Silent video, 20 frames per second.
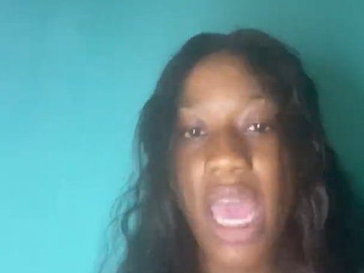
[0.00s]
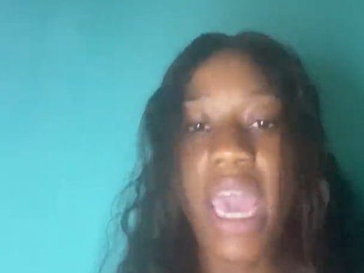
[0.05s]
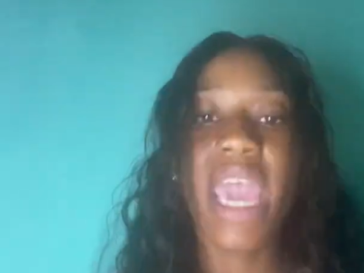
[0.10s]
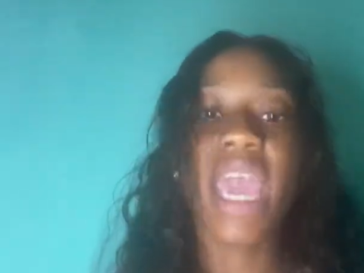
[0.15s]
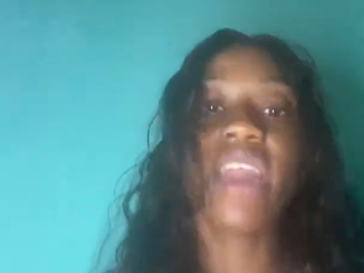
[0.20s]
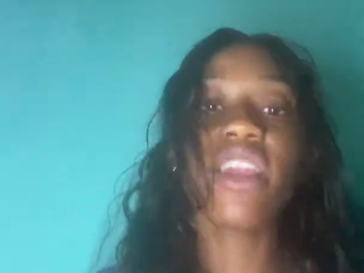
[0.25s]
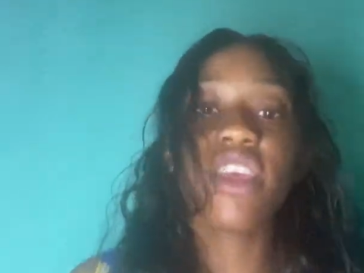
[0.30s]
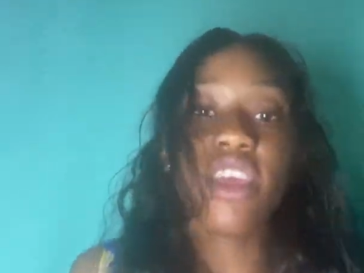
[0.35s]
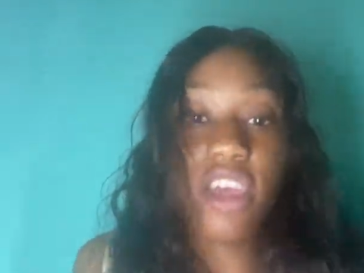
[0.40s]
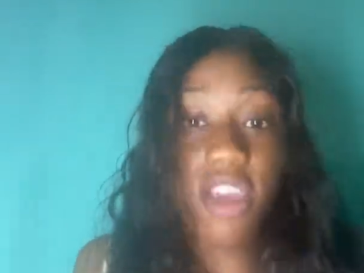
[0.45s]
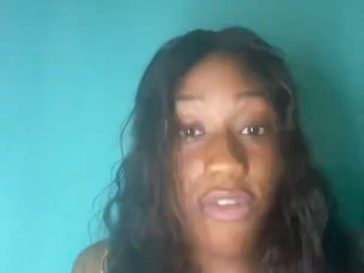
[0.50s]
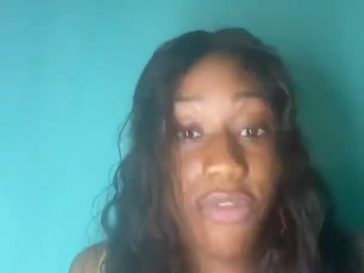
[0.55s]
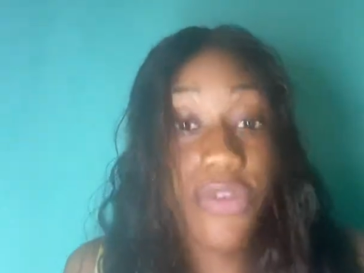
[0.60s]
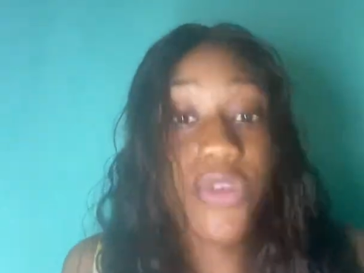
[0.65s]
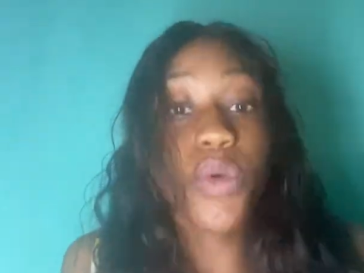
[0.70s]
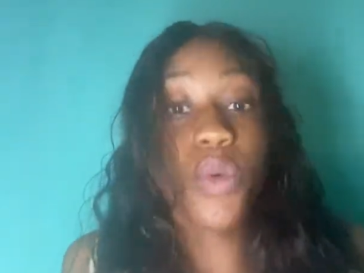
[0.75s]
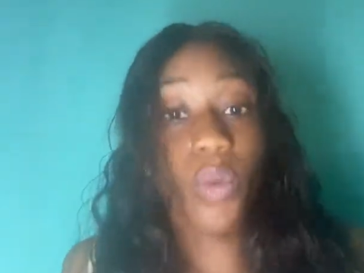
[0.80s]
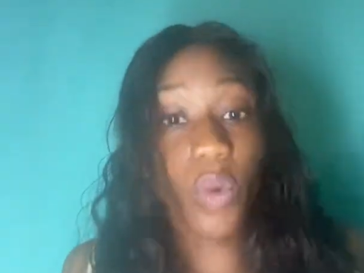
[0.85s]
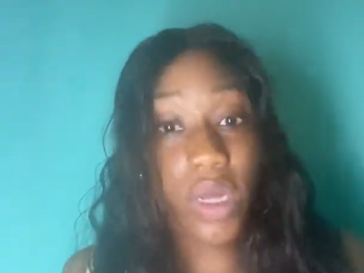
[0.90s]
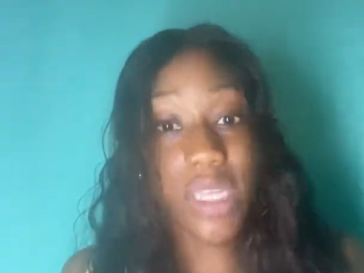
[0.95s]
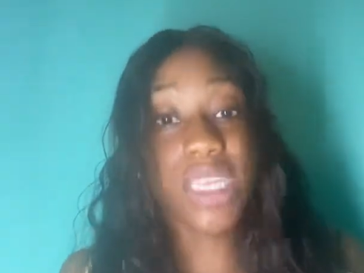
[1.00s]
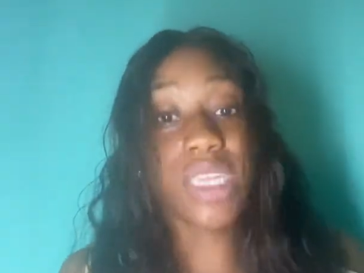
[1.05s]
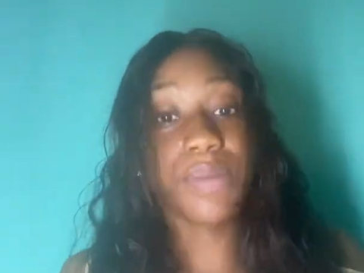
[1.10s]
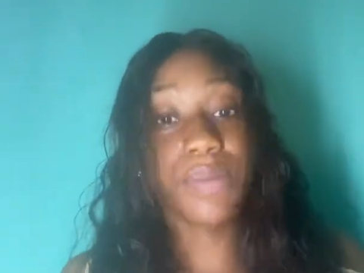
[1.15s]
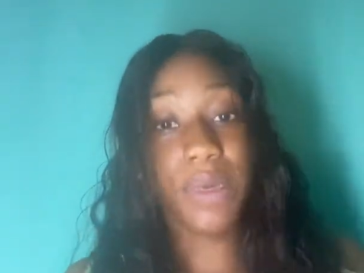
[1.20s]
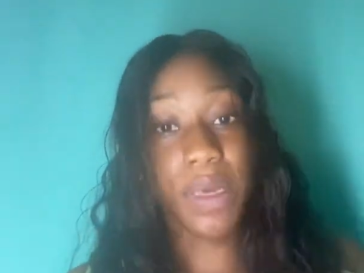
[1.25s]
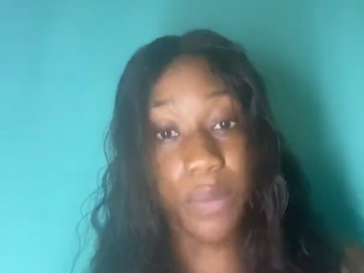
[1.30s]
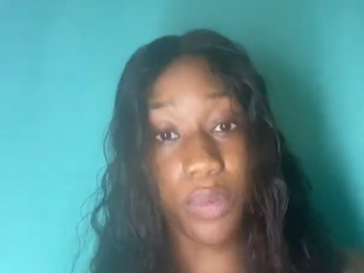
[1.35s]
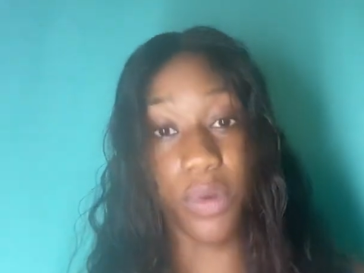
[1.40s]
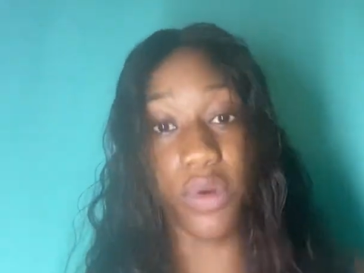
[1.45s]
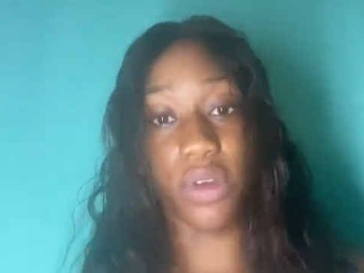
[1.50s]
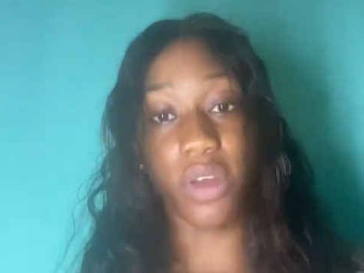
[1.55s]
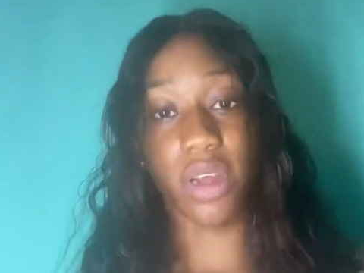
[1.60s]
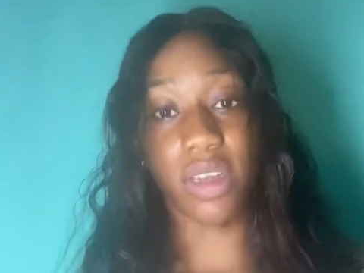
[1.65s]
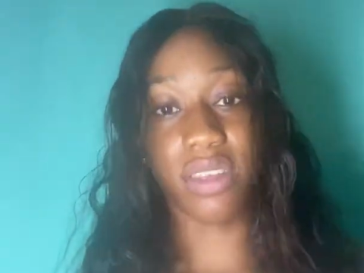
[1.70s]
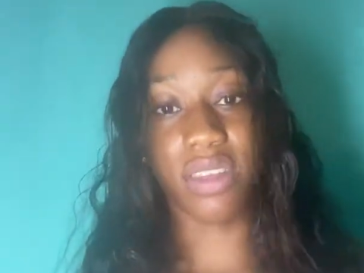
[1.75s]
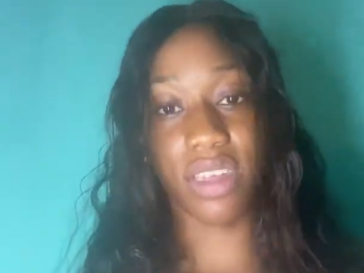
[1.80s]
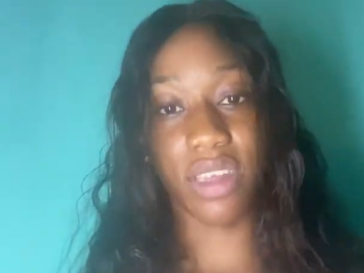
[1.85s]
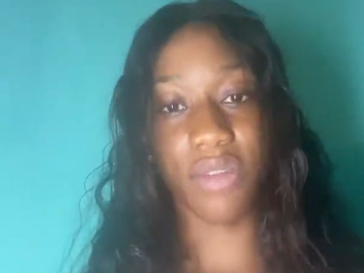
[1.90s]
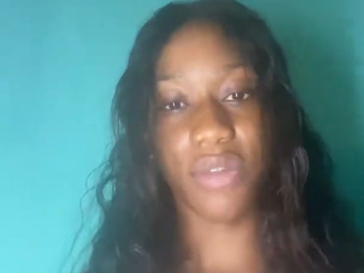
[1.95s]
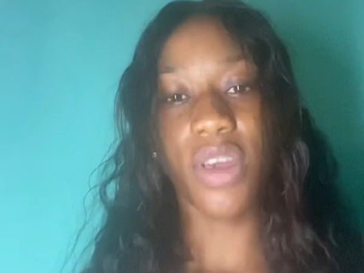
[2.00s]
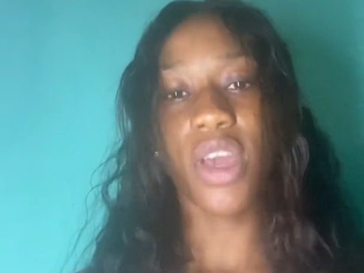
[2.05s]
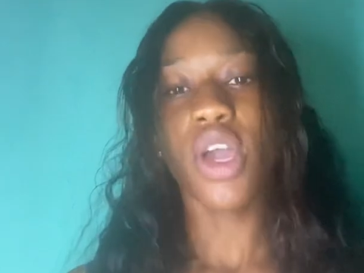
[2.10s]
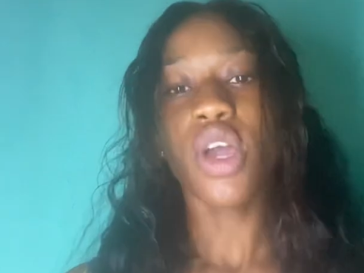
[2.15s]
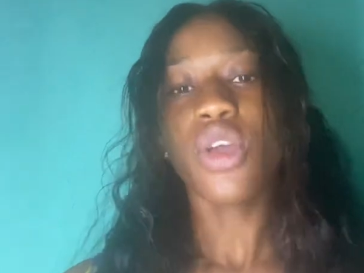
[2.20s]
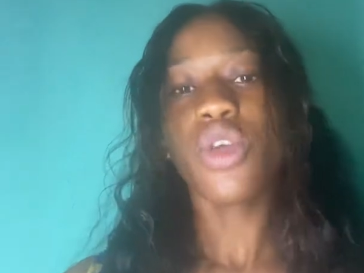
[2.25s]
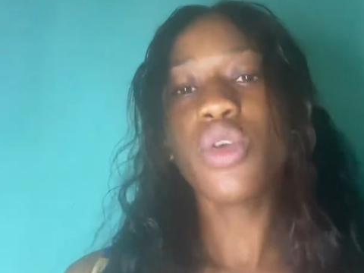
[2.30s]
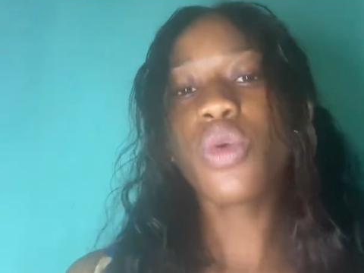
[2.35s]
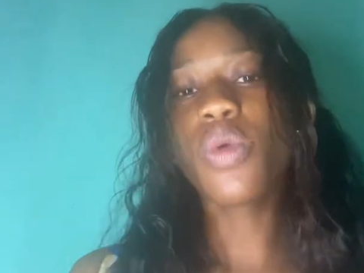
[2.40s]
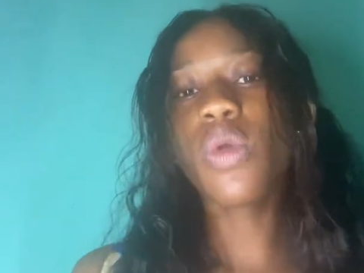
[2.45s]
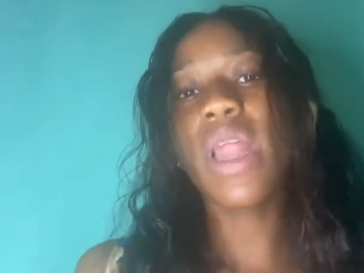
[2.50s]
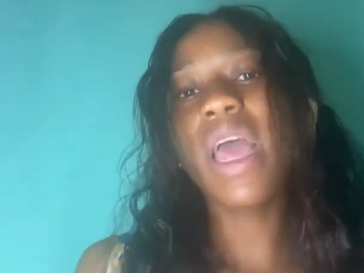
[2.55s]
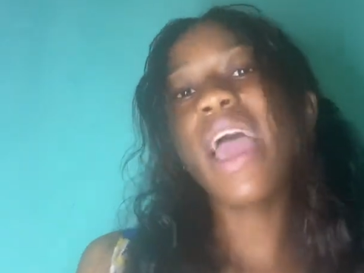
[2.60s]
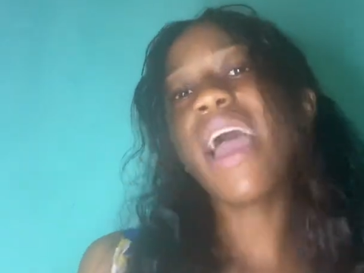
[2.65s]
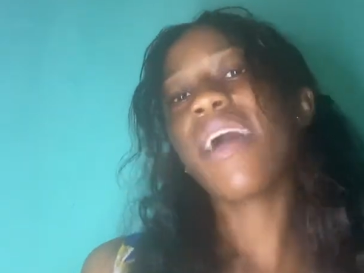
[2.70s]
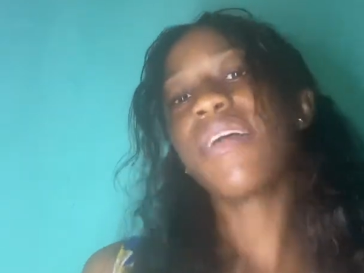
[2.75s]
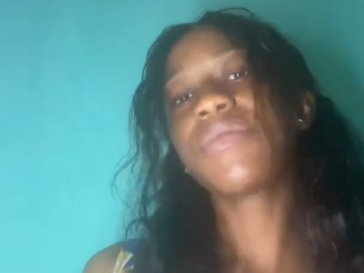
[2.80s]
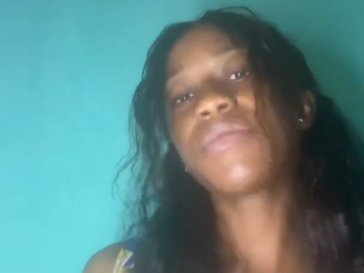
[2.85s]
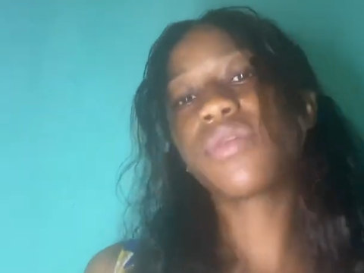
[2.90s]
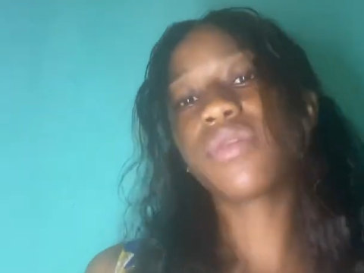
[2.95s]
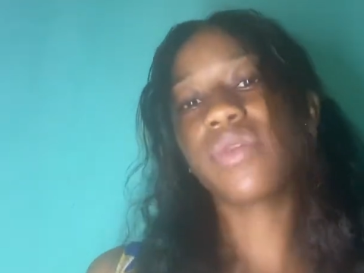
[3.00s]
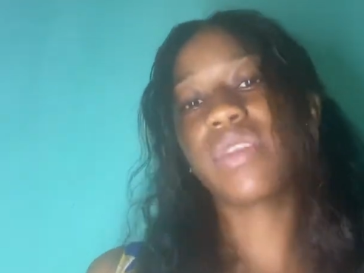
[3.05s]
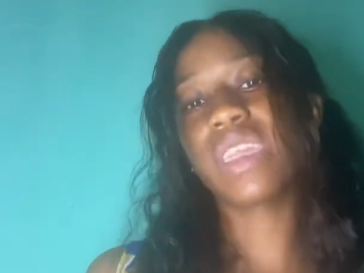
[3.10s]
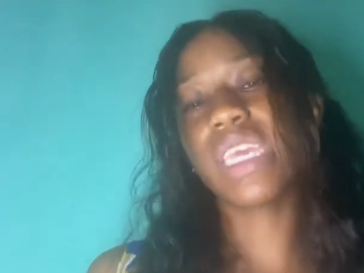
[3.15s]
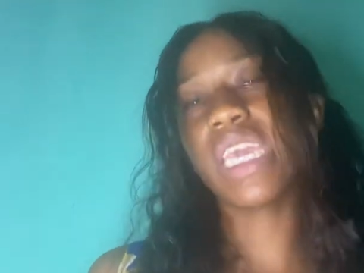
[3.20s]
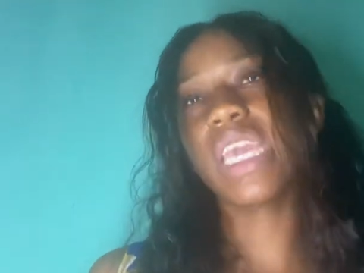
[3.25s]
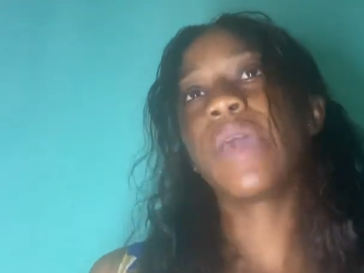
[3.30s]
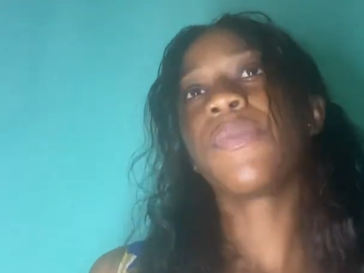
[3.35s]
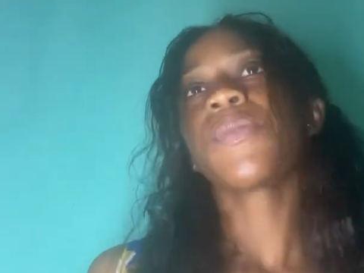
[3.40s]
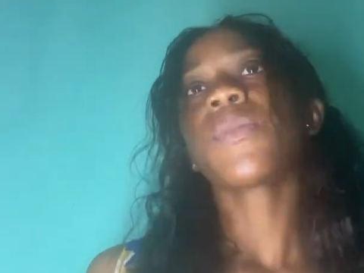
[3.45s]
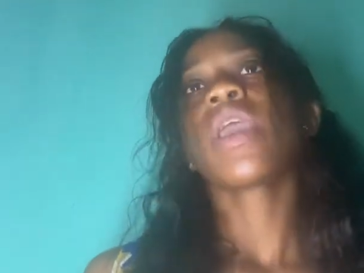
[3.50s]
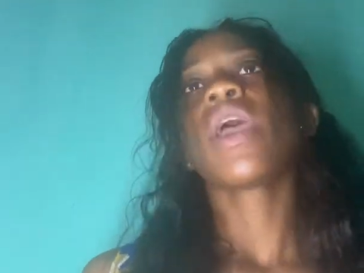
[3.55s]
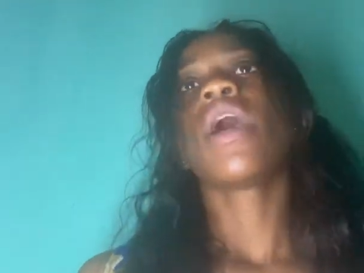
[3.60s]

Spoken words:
And if you want to be productive, you will have to see,